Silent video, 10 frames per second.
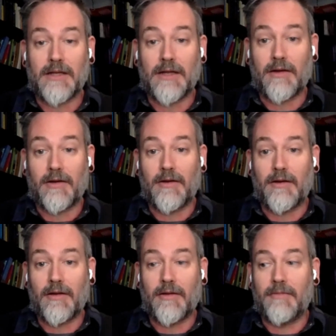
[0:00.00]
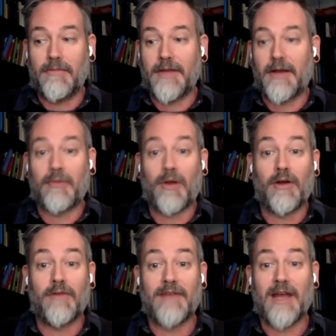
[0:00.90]
I'm
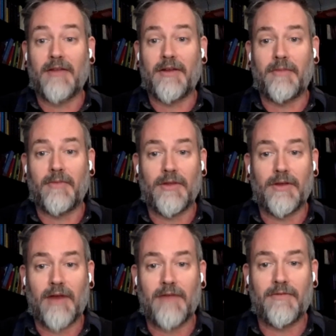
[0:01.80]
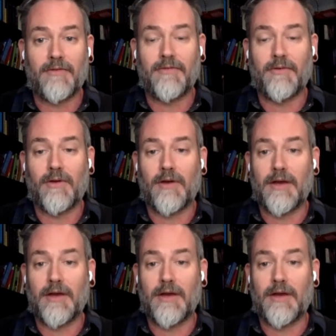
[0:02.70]
part of now that I'm really grateful for.